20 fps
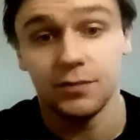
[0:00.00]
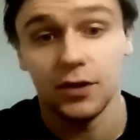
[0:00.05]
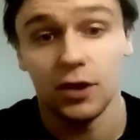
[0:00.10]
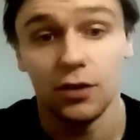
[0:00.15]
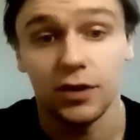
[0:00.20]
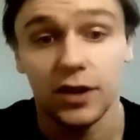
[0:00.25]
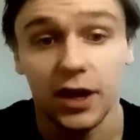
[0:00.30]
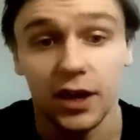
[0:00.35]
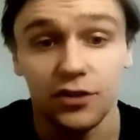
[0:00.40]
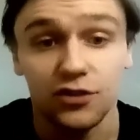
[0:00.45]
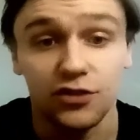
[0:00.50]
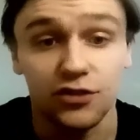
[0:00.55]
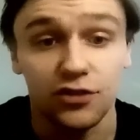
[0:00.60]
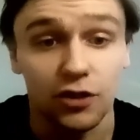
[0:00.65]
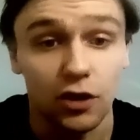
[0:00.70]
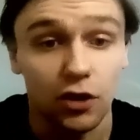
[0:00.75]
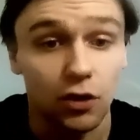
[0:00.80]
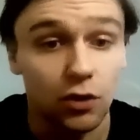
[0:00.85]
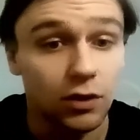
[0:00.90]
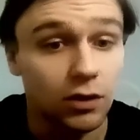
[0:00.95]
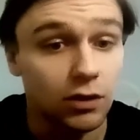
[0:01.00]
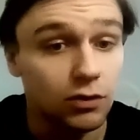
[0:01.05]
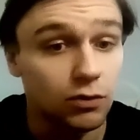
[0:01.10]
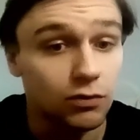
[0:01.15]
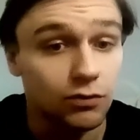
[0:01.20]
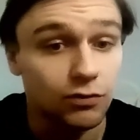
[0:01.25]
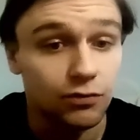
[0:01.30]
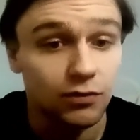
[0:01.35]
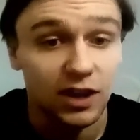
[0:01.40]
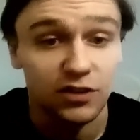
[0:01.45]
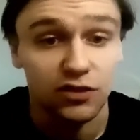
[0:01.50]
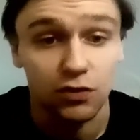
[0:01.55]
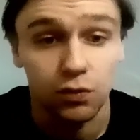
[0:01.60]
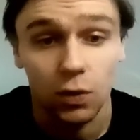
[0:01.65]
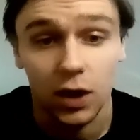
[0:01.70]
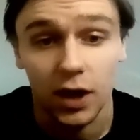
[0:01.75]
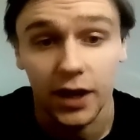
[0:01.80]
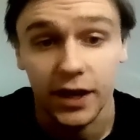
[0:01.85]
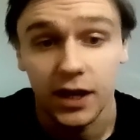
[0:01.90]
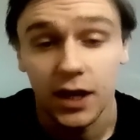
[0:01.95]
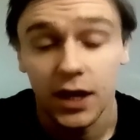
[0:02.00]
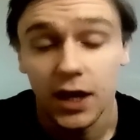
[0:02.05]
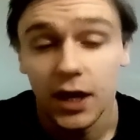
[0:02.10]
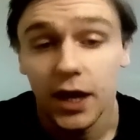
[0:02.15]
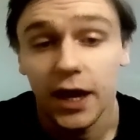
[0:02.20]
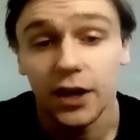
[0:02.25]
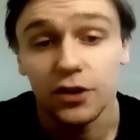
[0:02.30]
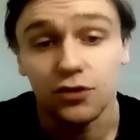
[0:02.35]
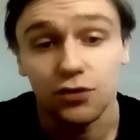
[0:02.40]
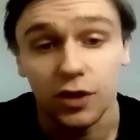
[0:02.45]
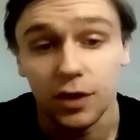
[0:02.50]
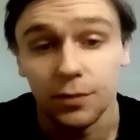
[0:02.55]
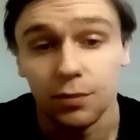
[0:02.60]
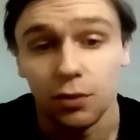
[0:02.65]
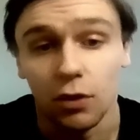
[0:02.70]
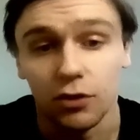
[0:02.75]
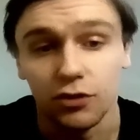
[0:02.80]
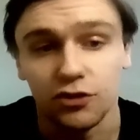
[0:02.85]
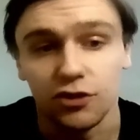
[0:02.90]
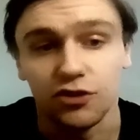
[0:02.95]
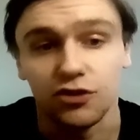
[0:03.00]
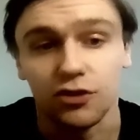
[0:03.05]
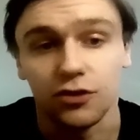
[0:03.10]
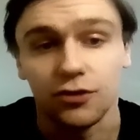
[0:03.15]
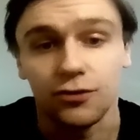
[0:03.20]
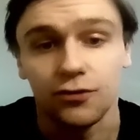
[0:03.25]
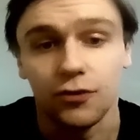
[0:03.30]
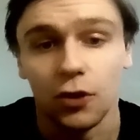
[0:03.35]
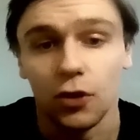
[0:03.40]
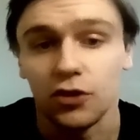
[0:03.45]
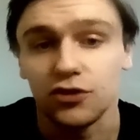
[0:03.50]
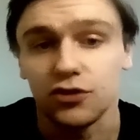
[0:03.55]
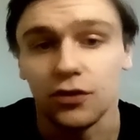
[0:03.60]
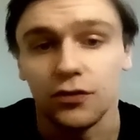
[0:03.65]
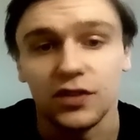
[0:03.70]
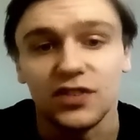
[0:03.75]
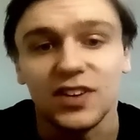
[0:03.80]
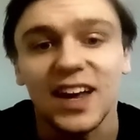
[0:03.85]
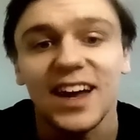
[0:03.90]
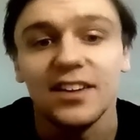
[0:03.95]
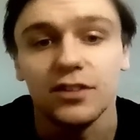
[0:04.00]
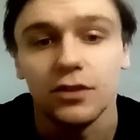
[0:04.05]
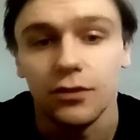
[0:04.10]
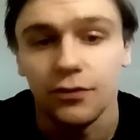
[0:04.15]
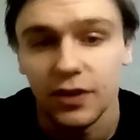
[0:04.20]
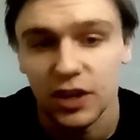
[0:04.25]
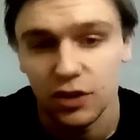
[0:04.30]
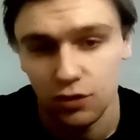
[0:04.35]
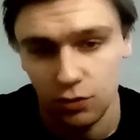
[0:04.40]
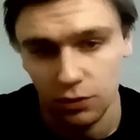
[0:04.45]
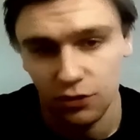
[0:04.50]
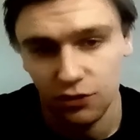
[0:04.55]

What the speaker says: Okay, so that's why it's really important to just focus on these individual